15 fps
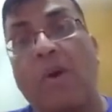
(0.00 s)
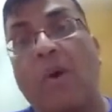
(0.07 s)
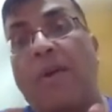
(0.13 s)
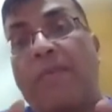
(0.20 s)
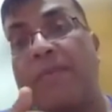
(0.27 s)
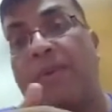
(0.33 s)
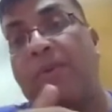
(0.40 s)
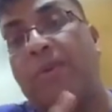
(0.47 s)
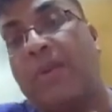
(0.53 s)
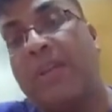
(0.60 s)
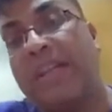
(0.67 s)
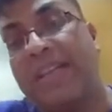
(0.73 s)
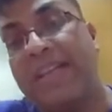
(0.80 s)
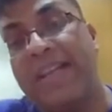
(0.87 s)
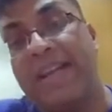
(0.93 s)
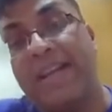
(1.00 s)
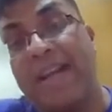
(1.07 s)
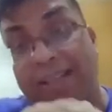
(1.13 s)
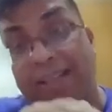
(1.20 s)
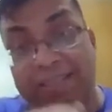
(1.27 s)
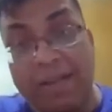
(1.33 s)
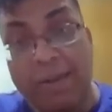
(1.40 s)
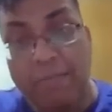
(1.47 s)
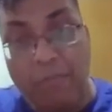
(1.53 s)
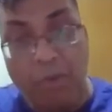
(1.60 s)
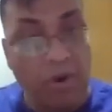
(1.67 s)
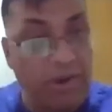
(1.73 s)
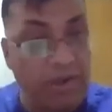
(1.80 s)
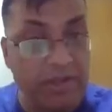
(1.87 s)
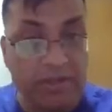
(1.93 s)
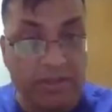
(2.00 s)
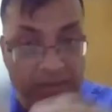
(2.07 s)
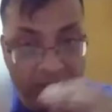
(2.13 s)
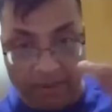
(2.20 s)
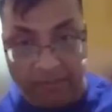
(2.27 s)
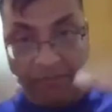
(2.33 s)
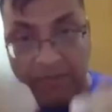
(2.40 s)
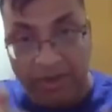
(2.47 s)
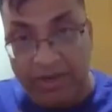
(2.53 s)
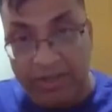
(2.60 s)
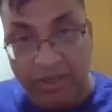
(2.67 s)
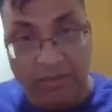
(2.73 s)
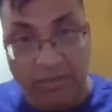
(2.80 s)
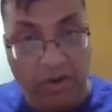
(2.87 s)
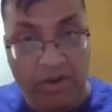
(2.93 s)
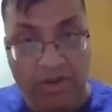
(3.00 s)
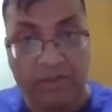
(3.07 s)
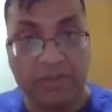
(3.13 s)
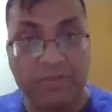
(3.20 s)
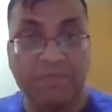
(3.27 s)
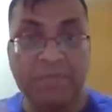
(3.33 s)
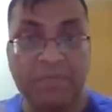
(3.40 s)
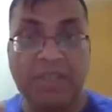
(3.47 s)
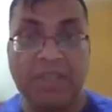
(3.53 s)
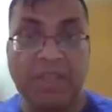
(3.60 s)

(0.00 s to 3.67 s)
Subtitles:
or we could create like sub models, sub financial models